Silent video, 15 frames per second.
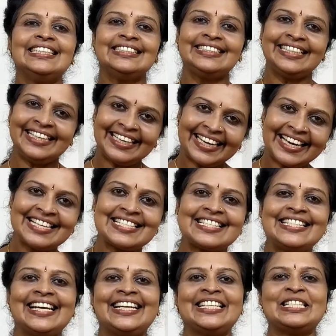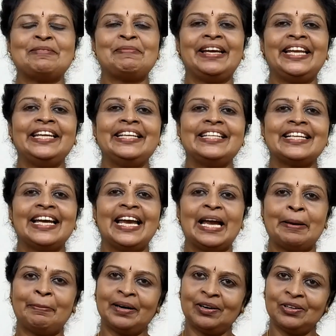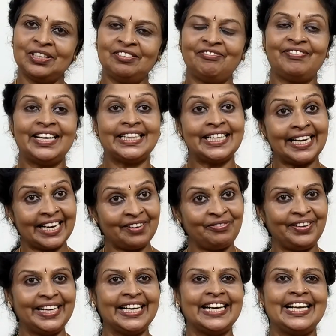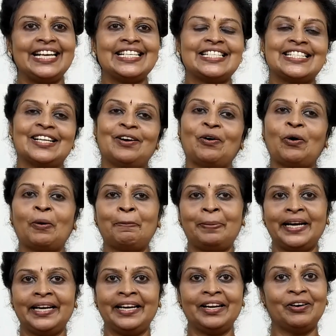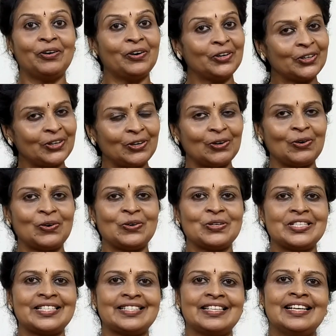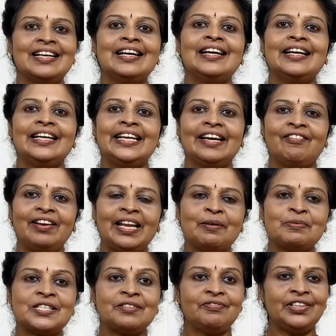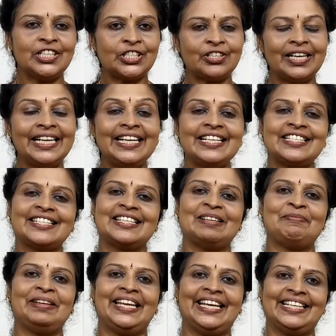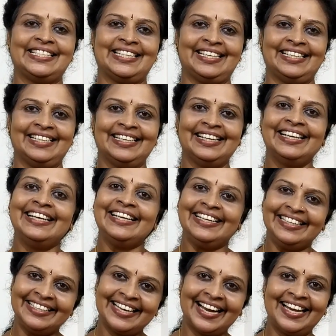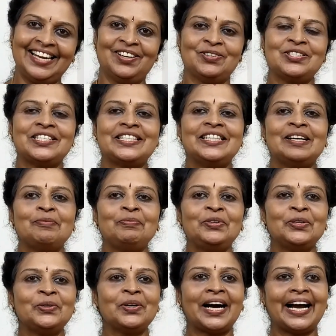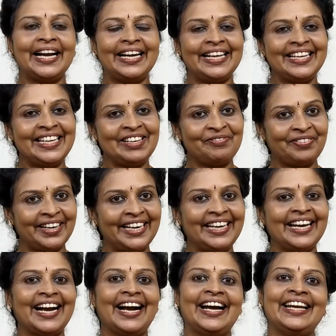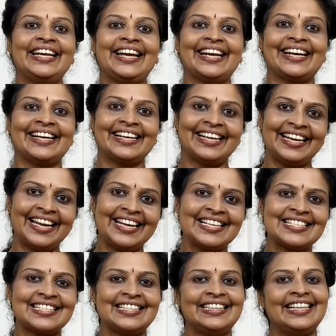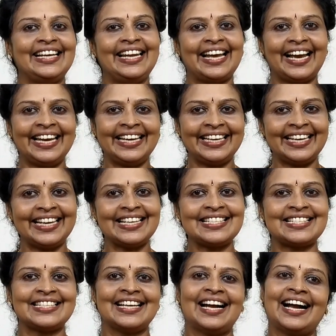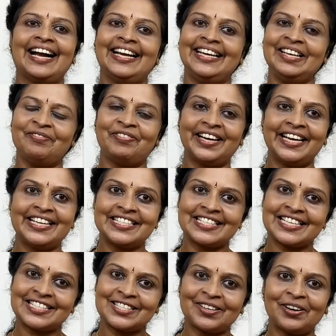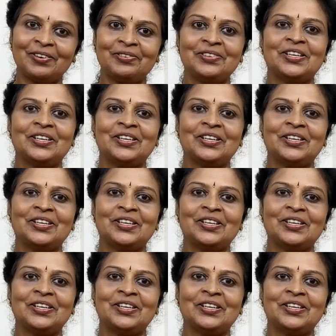Children's judgment about whether a figure is open or closed develops visual discrimination. It allows them to identify and recognize the likeness and differences of